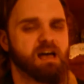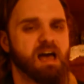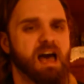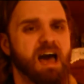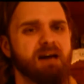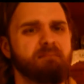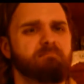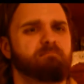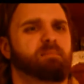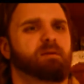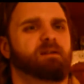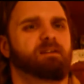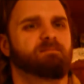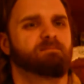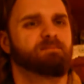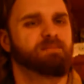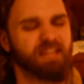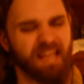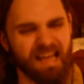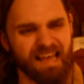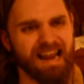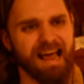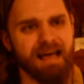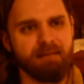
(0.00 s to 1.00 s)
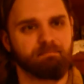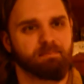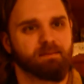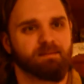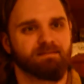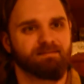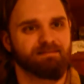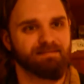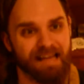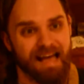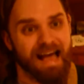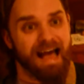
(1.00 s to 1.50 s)
"Up! Get up!
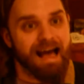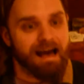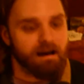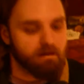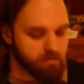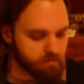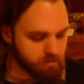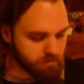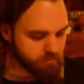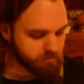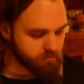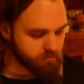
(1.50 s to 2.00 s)
Now!"